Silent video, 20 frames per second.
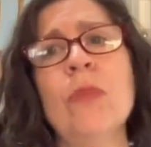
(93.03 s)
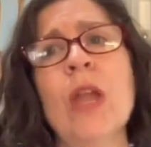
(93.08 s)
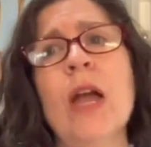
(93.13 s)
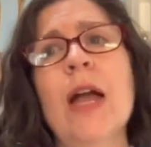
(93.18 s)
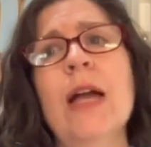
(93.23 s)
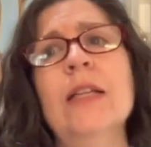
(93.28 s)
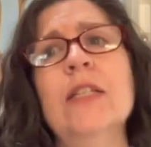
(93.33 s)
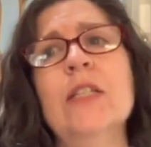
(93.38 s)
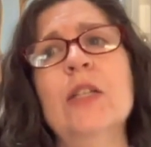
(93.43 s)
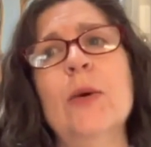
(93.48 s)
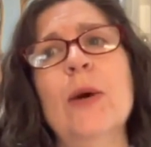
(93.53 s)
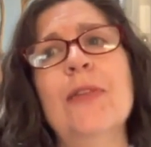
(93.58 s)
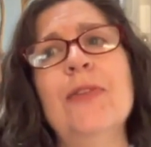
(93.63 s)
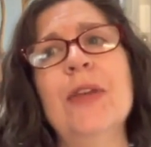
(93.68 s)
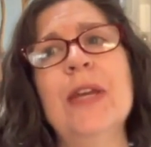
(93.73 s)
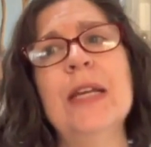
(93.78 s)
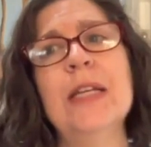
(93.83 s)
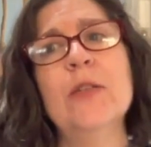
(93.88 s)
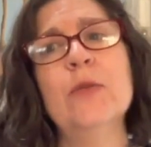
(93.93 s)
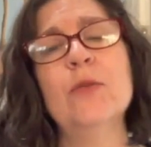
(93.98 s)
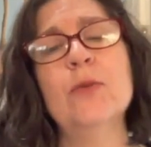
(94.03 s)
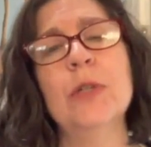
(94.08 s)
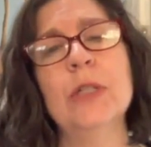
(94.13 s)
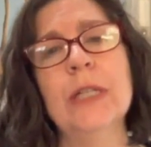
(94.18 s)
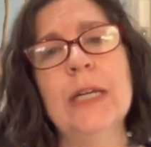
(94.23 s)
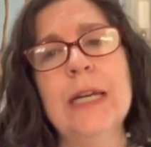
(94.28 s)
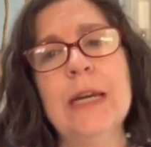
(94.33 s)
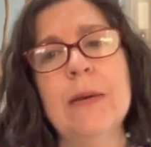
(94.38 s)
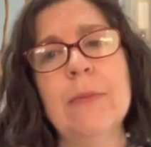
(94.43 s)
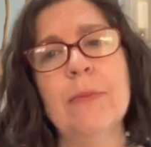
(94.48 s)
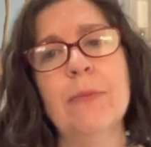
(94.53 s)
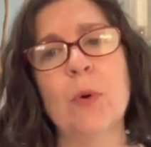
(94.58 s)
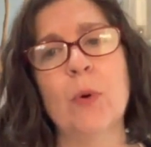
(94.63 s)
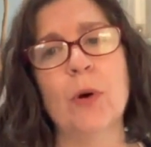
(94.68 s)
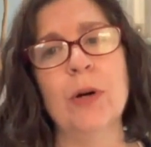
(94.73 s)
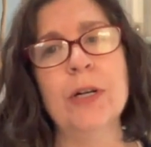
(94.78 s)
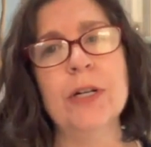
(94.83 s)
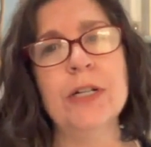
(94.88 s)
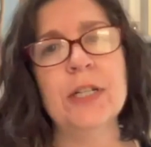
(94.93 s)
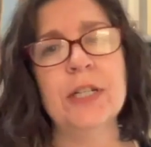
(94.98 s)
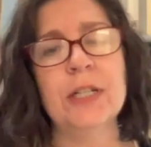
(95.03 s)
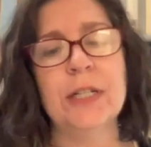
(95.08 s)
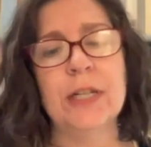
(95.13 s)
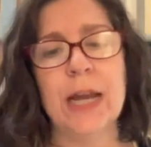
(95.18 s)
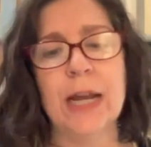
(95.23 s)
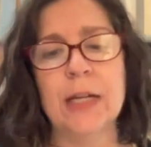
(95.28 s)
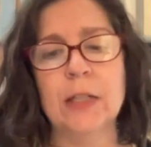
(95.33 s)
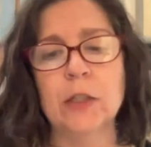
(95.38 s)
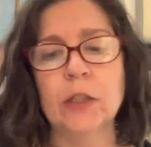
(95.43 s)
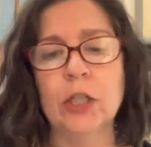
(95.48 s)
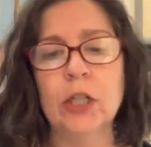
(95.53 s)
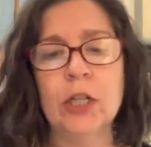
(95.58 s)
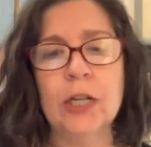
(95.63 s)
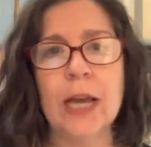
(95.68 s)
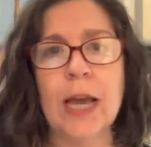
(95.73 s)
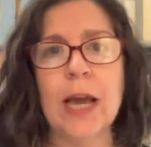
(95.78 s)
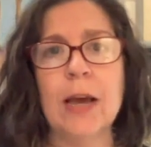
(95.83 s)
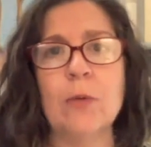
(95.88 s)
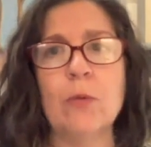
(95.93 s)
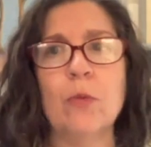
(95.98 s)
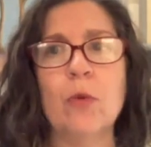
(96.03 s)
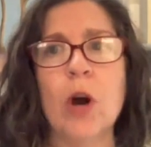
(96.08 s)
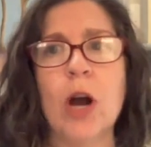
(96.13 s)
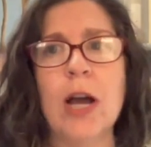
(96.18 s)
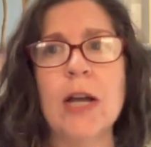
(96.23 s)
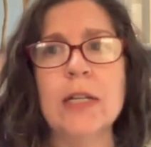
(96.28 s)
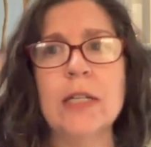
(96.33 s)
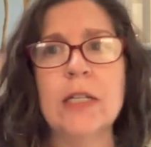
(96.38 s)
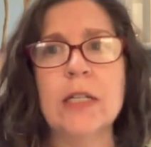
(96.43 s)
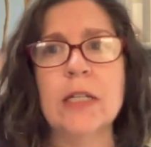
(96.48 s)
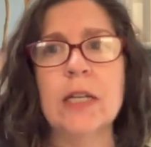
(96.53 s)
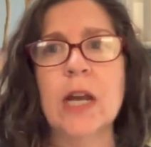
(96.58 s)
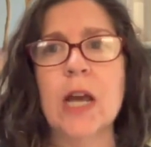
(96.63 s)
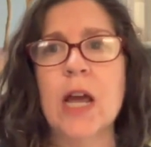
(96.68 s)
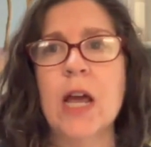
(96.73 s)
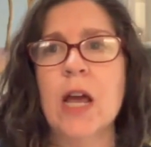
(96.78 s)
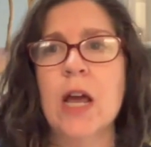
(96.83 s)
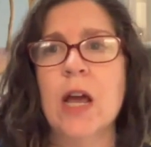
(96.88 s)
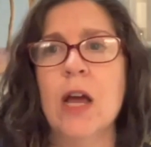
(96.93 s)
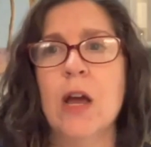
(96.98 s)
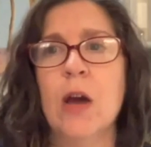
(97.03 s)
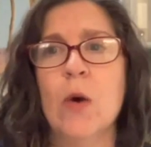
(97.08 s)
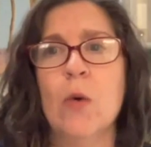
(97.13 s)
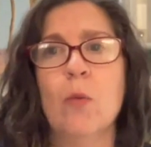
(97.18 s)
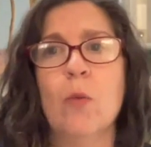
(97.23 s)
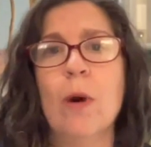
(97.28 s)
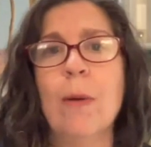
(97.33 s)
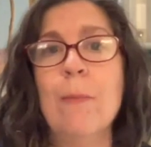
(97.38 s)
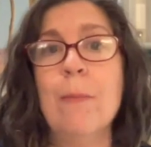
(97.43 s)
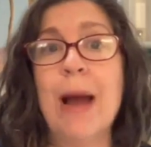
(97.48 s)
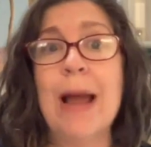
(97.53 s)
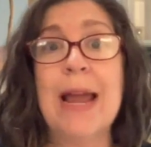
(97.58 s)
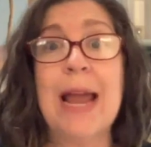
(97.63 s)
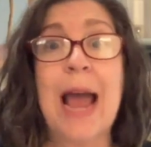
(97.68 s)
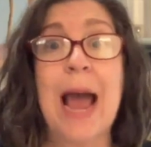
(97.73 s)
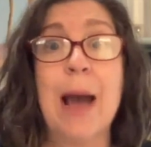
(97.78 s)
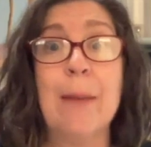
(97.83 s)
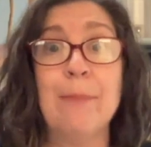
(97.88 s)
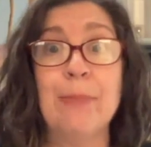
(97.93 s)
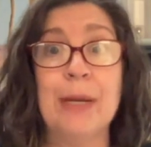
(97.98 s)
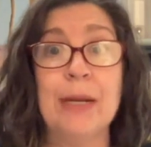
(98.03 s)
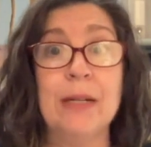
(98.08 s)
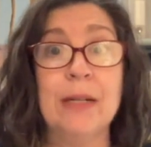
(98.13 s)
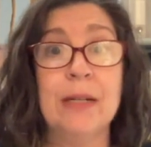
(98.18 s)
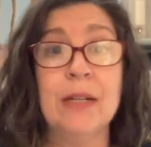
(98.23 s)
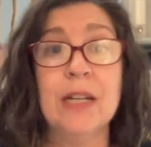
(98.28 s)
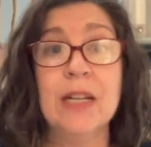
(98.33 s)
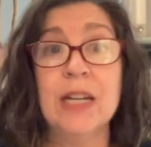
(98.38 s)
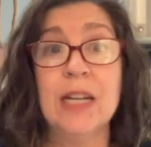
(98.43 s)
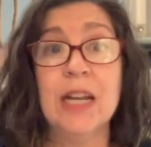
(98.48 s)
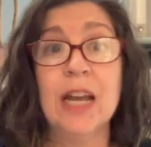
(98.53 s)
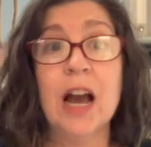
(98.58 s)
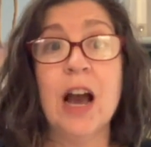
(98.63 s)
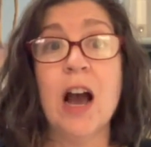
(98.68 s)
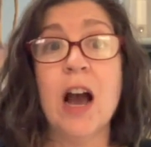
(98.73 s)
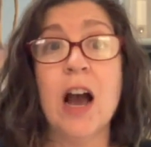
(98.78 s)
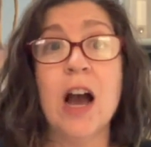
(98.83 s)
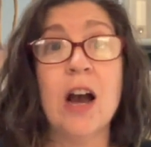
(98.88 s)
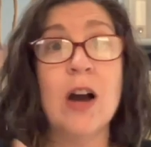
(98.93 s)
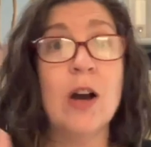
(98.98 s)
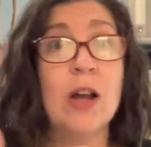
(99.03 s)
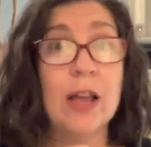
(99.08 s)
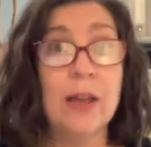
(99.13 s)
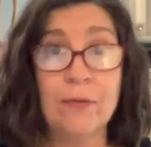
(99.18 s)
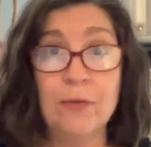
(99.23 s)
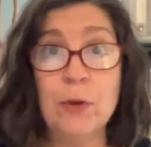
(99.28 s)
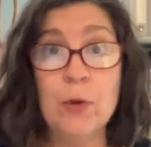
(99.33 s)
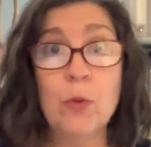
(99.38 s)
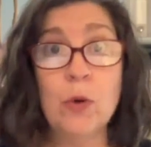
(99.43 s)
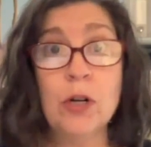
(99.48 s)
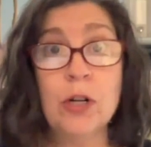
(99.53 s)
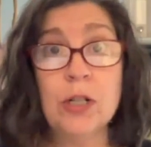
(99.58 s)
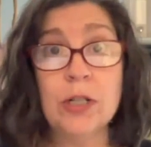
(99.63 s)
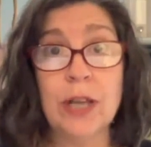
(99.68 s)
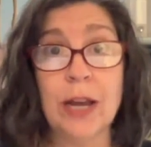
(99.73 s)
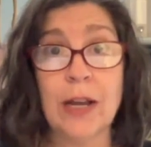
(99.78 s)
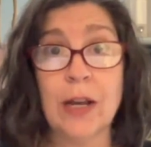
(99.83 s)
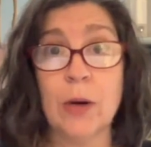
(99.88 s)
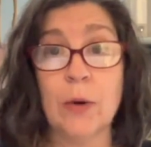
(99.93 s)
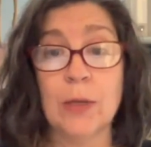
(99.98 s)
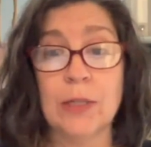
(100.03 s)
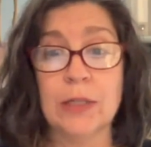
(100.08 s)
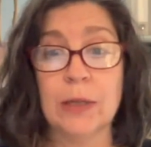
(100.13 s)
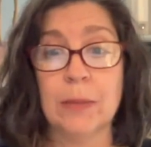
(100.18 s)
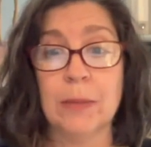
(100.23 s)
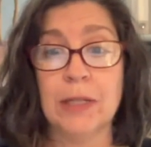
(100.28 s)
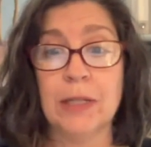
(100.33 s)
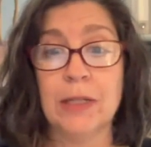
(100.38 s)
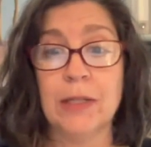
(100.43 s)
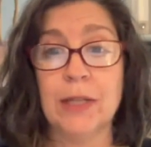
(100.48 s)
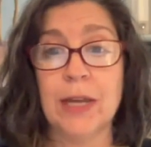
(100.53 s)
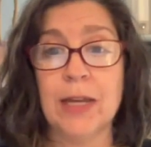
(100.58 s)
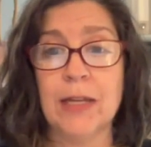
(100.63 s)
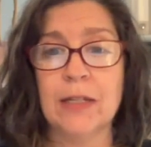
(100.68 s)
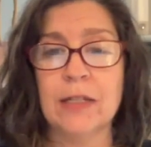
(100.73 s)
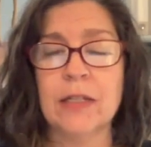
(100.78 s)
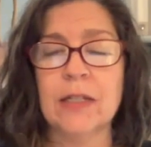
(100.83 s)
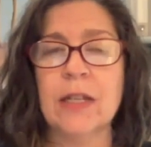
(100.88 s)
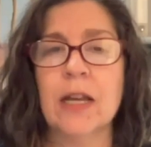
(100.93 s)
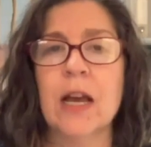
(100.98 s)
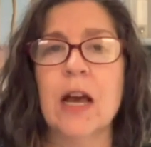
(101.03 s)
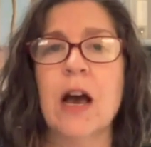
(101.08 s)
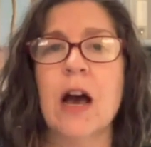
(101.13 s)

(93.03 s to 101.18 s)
And so I think it's really important to take a look at what might happen if you were to let go of some of the things.